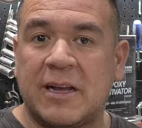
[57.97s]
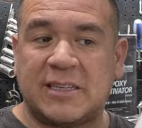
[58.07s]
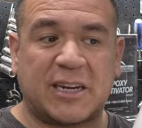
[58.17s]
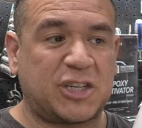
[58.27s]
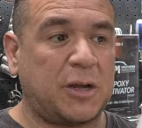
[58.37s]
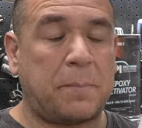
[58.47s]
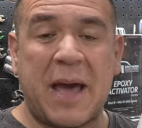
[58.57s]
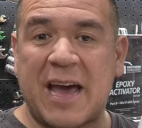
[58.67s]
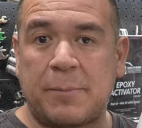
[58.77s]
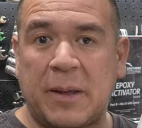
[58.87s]
It's actually a
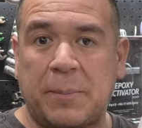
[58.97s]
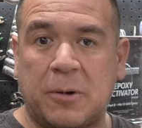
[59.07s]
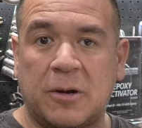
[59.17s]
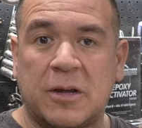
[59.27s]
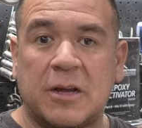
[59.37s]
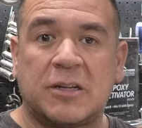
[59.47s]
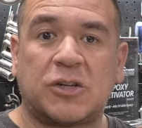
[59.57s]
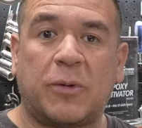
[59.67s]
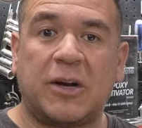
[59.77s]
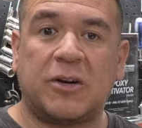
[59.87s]
pad of paper. So when you're